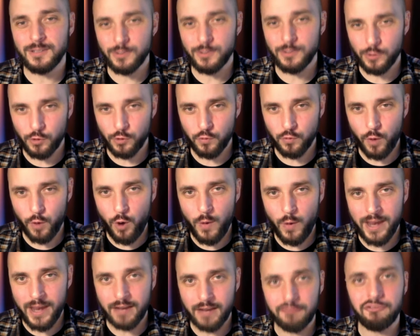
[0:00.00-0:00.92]

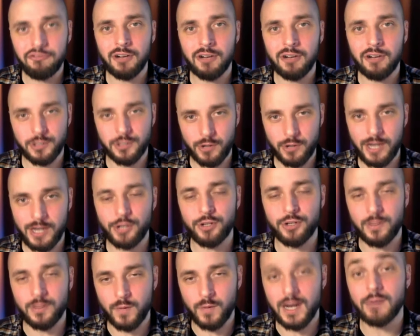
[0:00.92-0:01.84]
growing
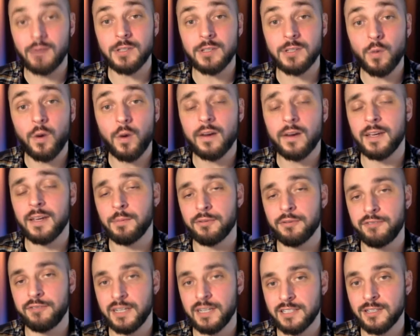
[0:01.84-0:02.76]
frustration when I was a working
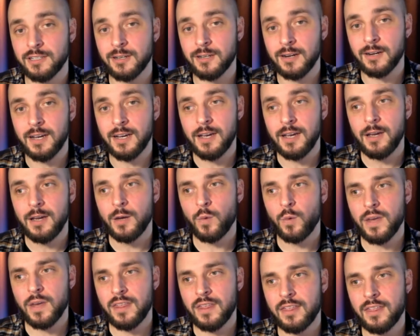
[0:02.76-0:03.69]
professor
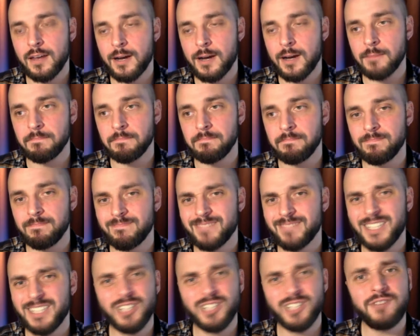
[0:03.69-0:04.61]
with
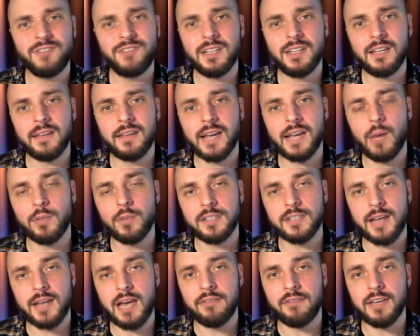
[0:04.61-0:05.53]
just feeling like I
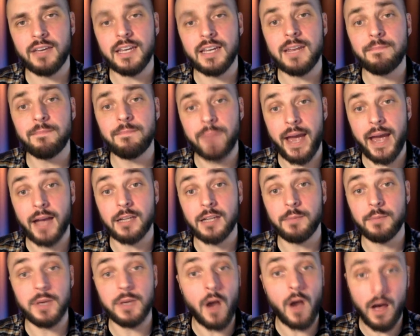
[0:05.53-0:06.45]
wasn't having an impact
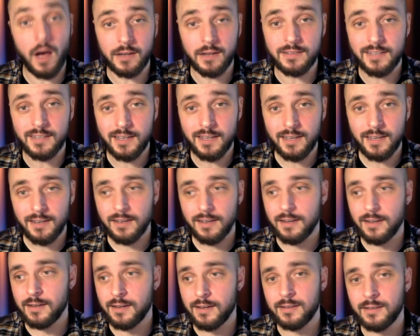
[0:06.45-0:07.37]
beyond
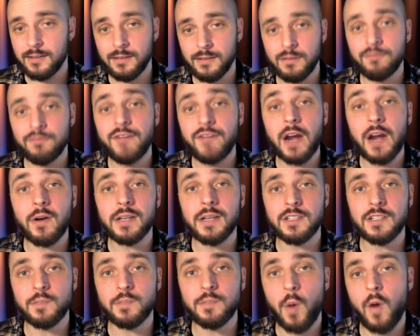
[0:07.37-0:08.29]
the very
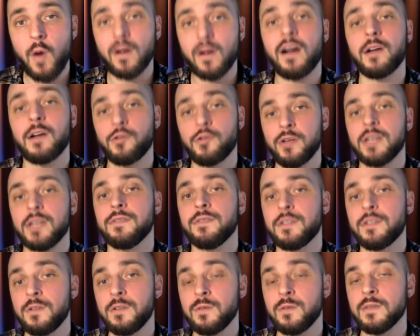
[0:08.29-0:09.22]
small cadre of
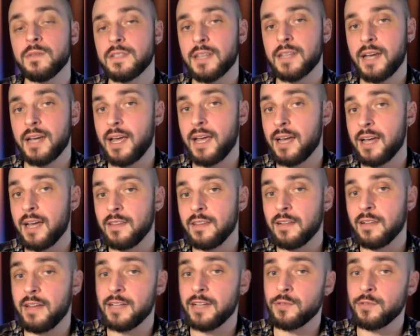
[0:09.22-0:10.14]
students that I had in the
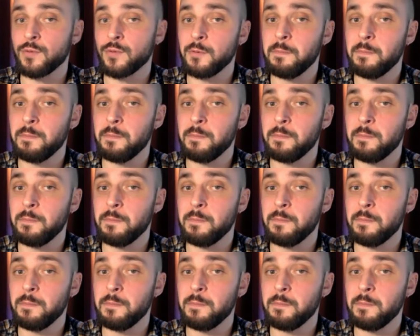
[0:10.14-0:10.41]
classroom.